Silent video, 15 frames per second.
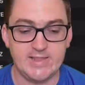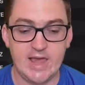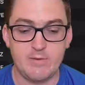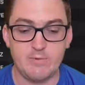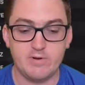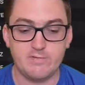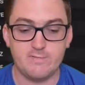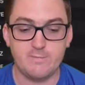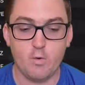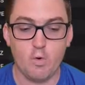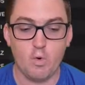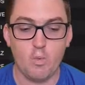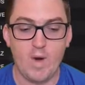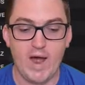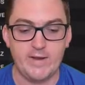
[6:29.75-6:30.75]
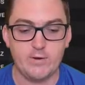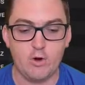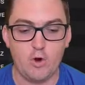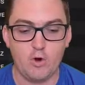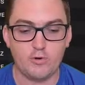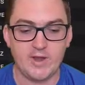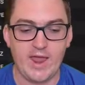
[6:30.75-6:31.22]
They win 4-1
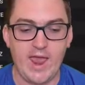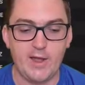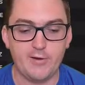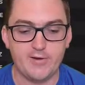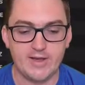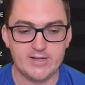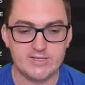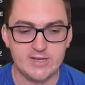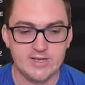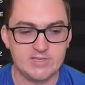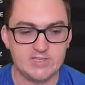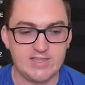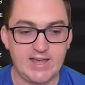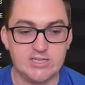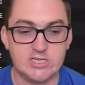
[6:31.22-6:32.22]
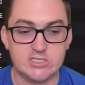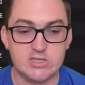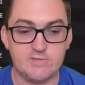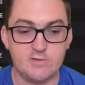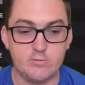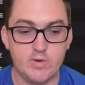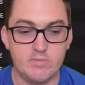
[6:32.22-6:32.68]
on aggregate, so they just
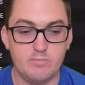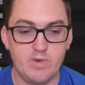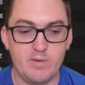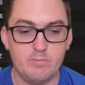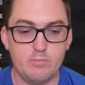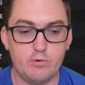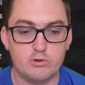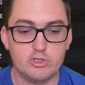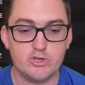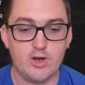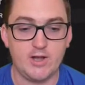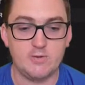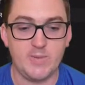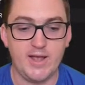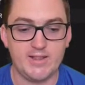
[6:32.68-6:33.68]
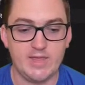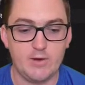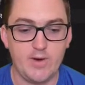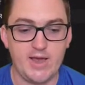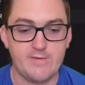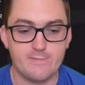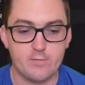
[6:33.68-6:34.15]
have to win one more tie to make their
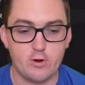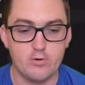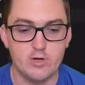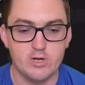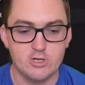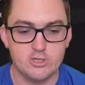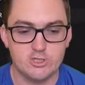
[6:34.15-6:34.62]
way through